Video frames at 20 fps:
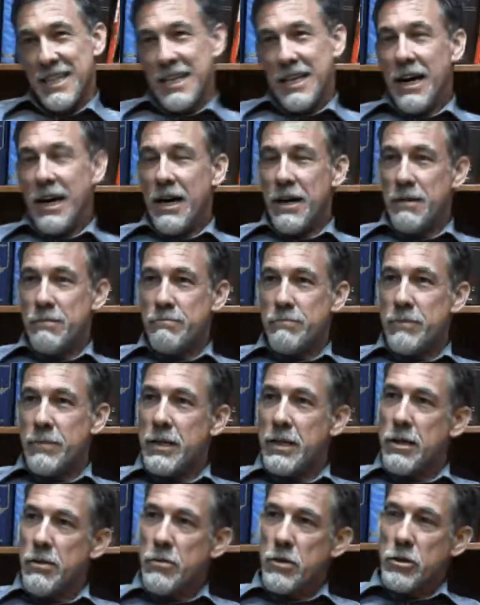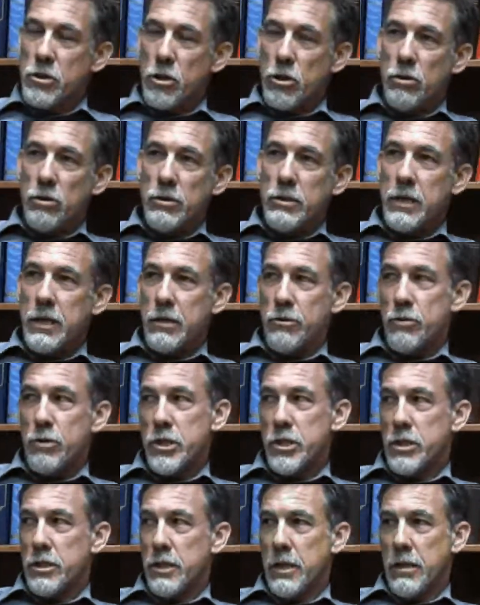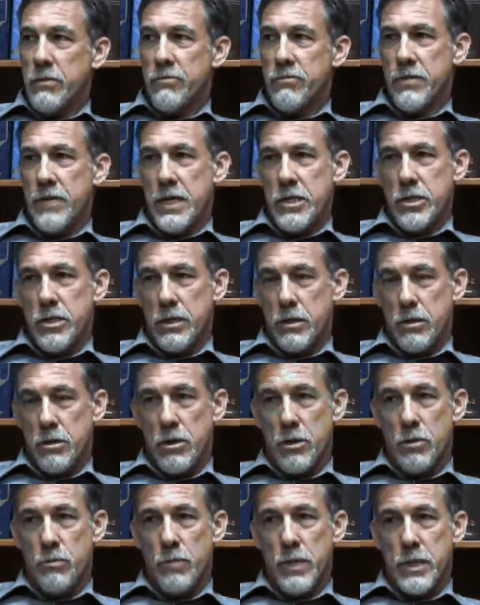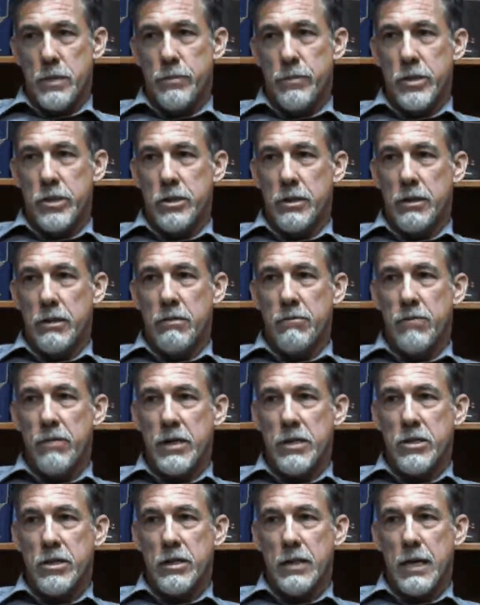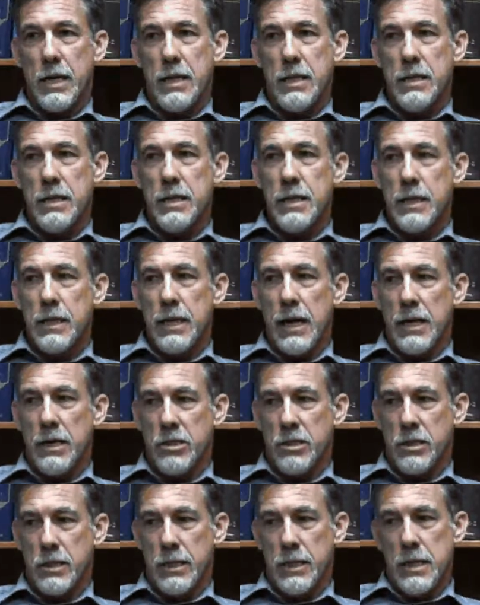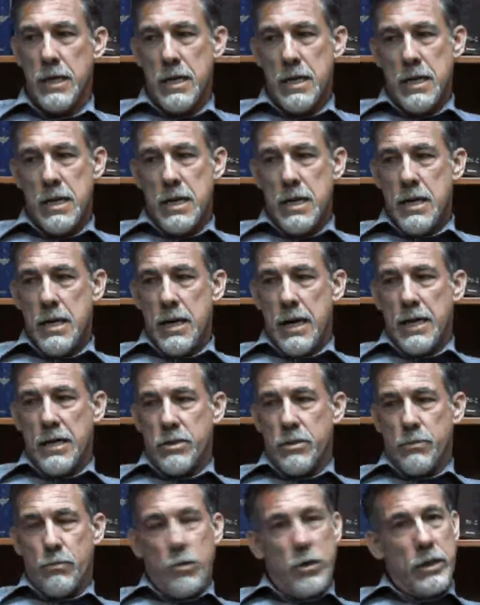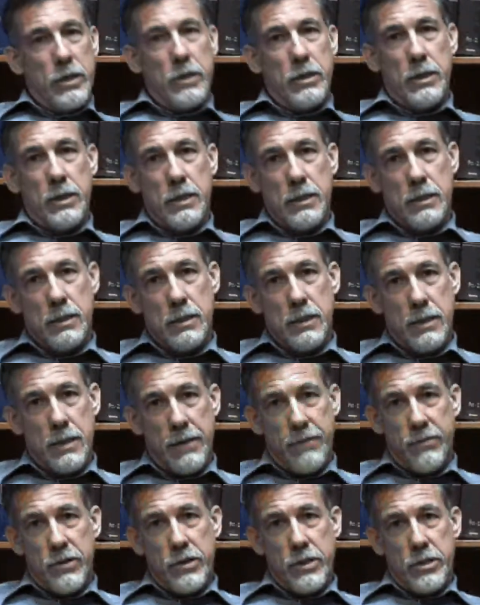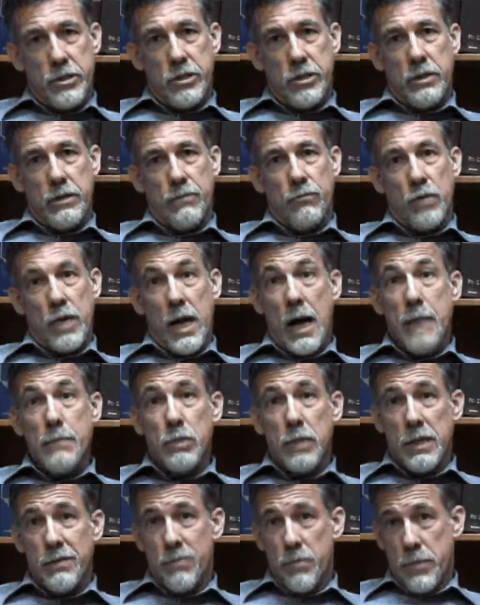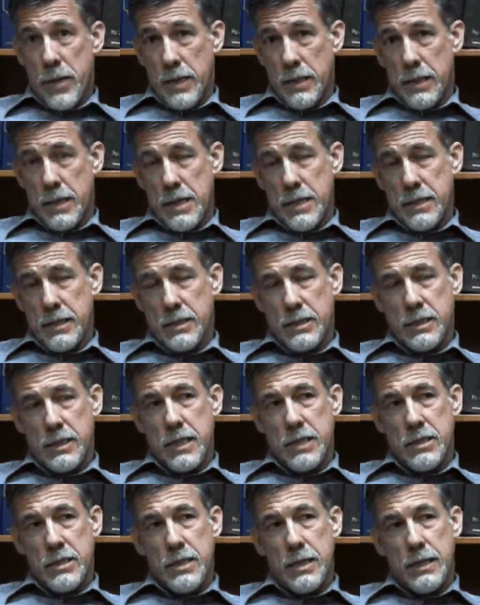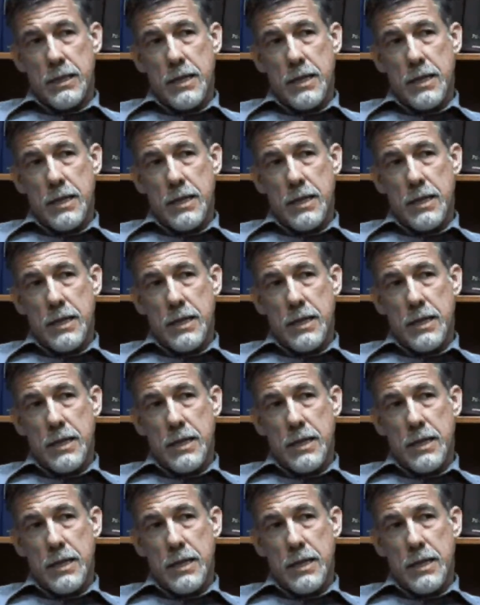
um, there's an old Christian confession called the Westminster Confession that I think actually has a pretty good definition of what I believe about God. It says that